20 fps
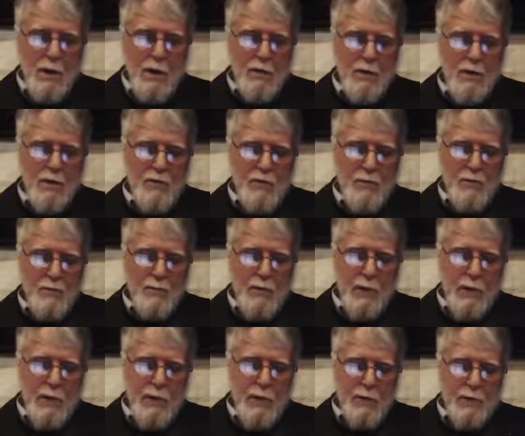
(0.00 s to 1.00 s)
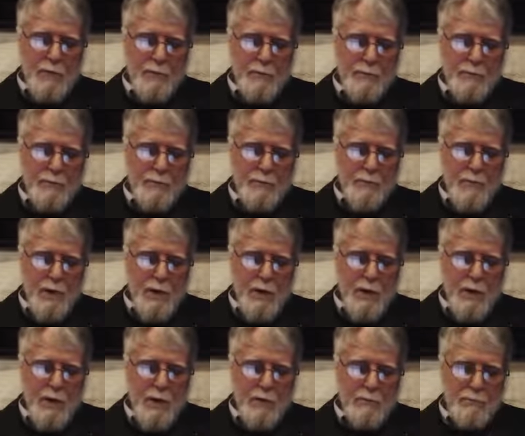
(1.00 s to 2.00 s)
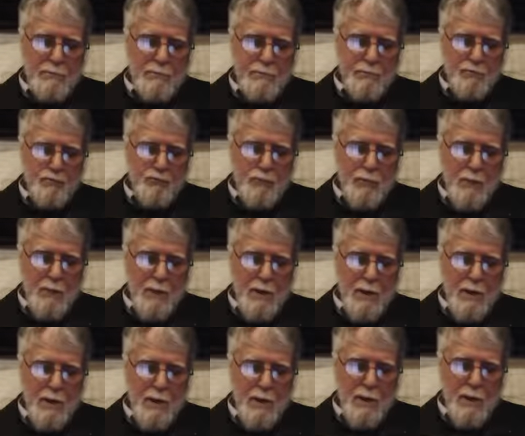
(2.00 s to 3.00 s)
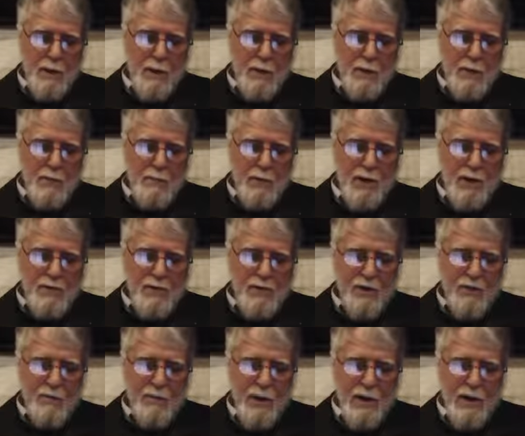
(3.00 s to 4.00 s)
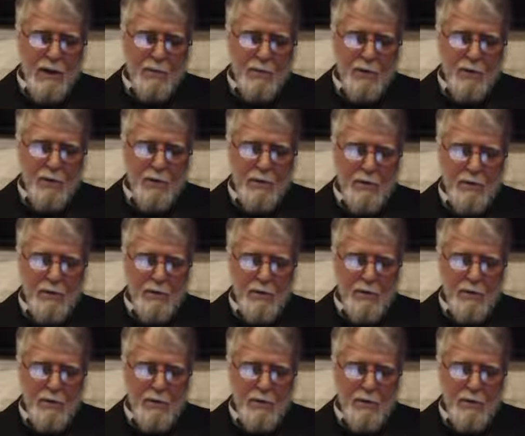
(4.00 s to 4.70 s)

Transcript: He says, Allah benefit us by him and